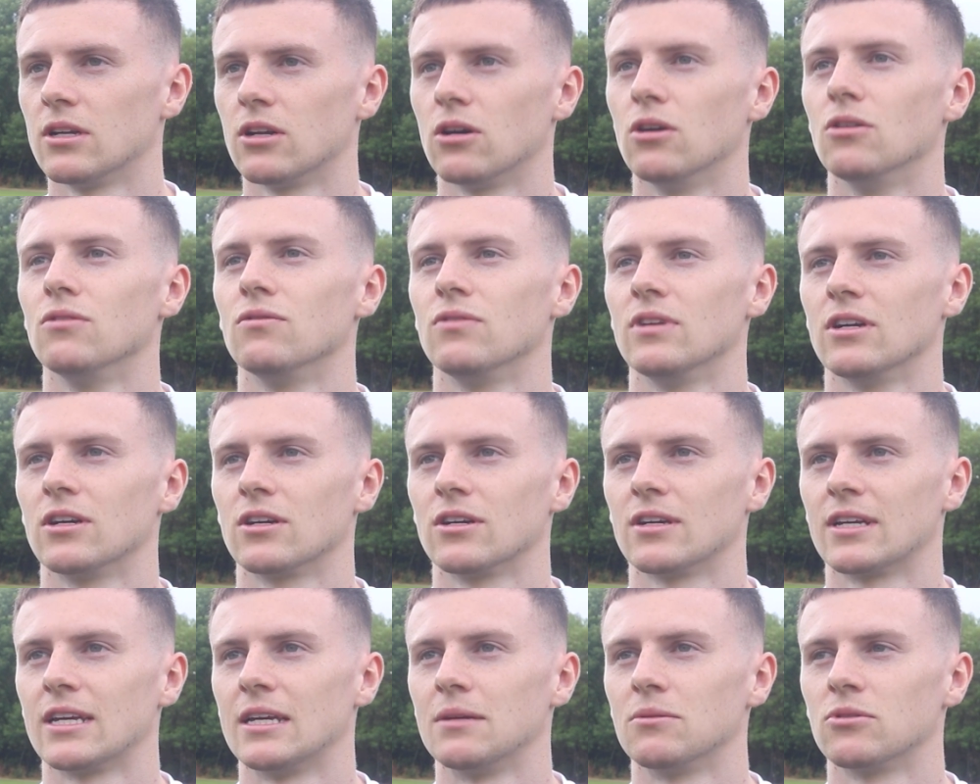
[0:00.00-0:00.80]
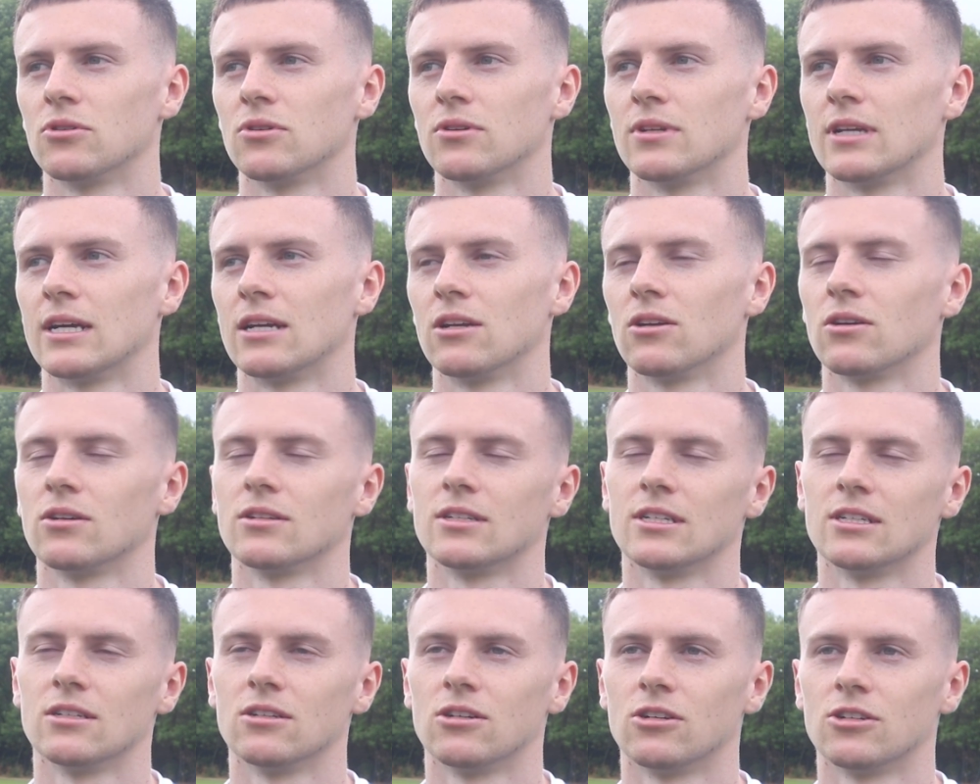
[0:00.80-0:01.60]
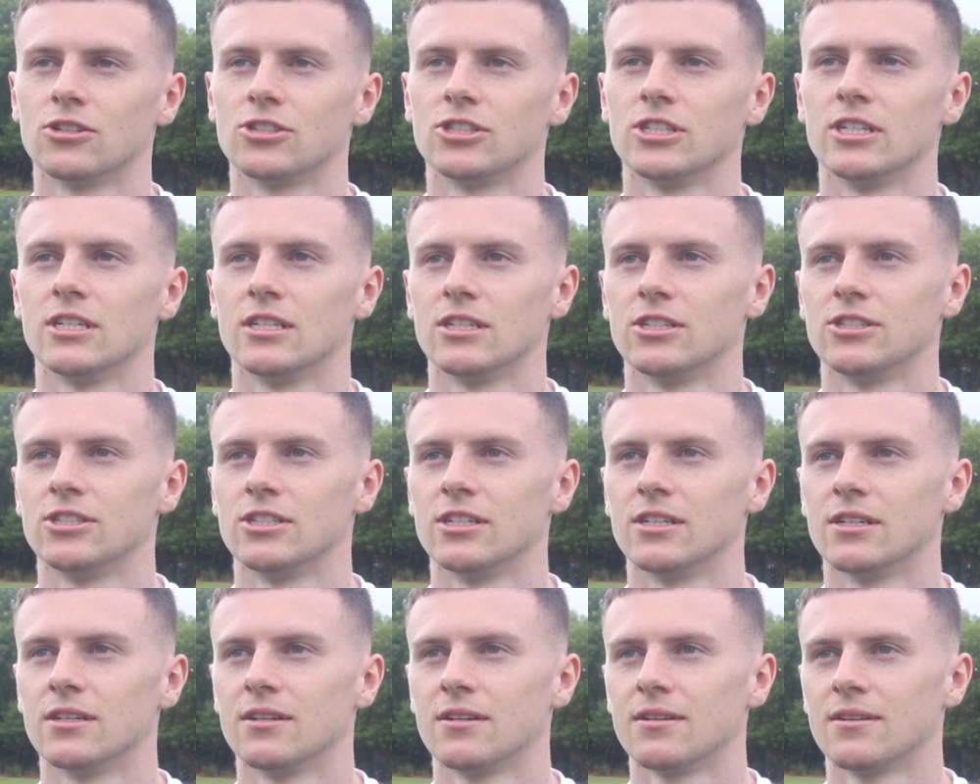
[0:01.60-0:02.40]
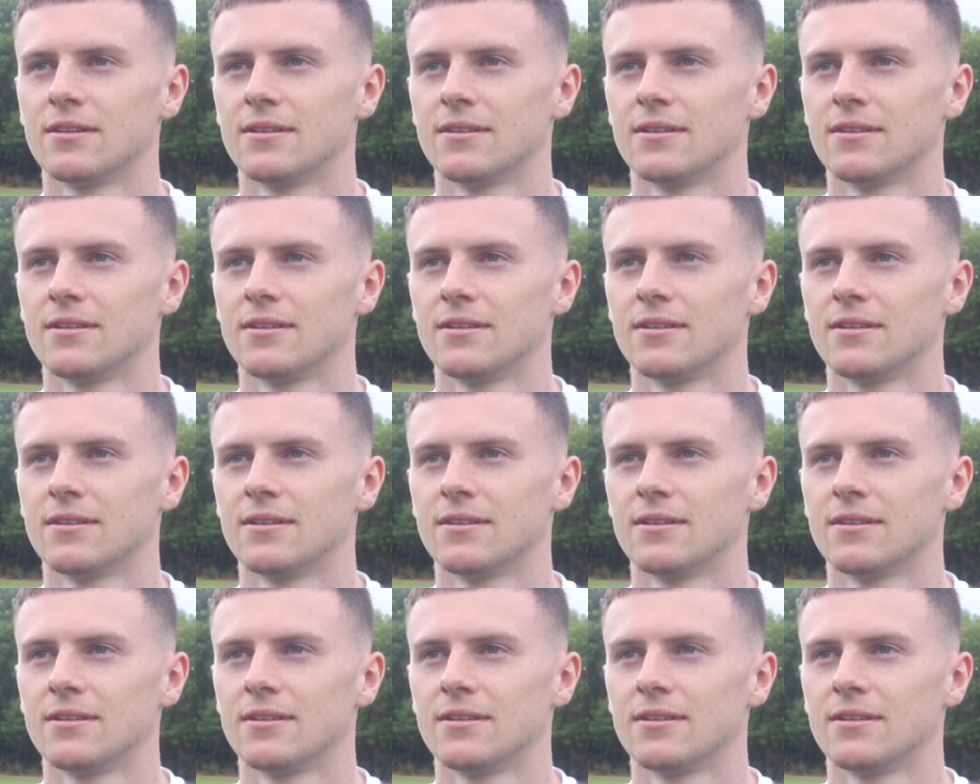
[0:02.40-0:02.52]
and hopefully I can keep doing that like I did last year, this year.